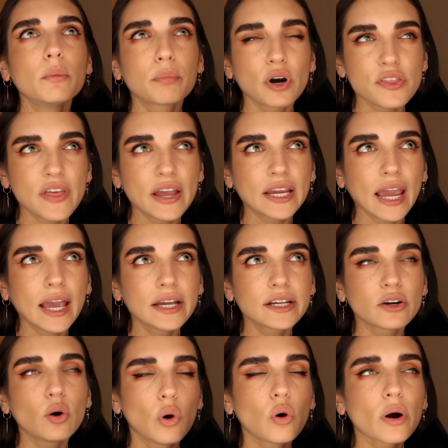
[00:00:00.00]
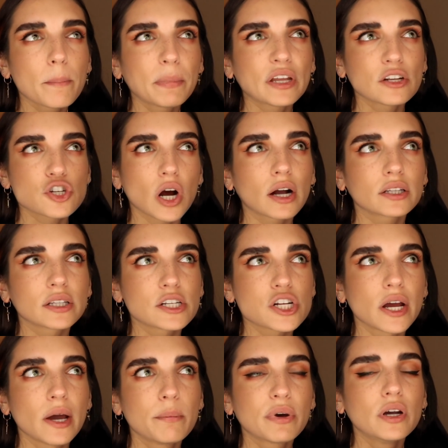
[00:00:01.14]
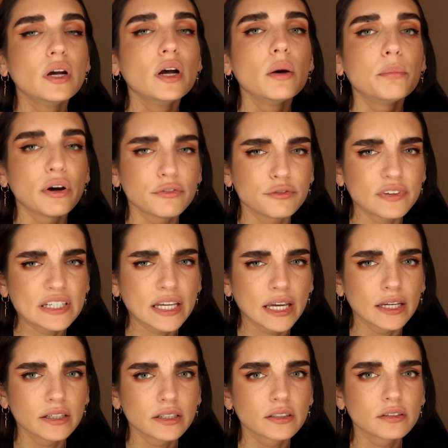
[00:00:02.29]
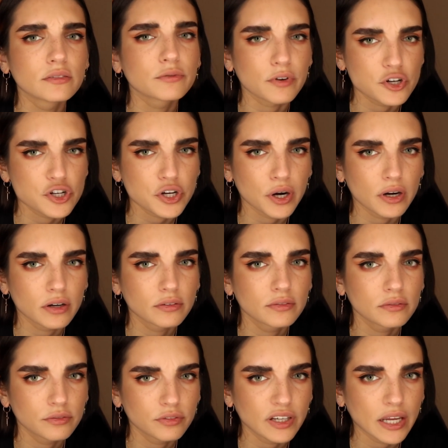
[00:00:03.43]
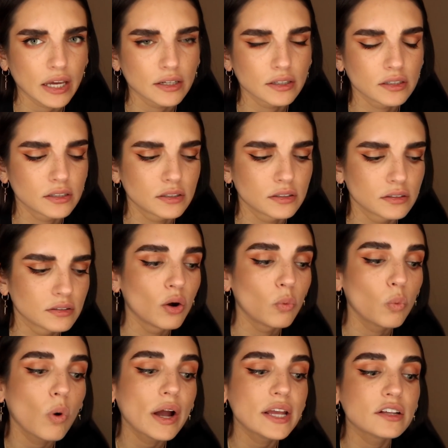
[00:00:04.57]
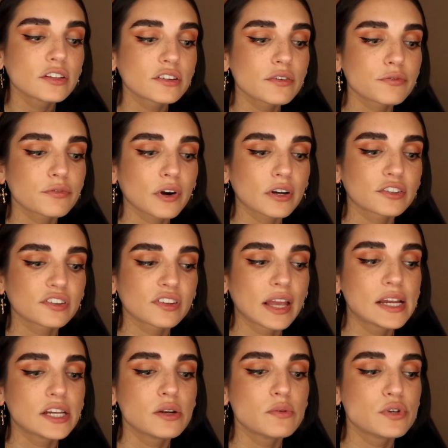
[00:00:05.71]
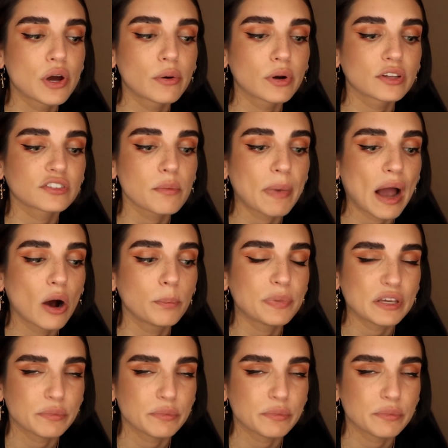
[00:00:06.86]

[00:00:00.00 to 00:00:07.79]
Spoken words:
birthday cake, or mint chocolate chip, but vegan for sure, vegan. What is the first thing you notice about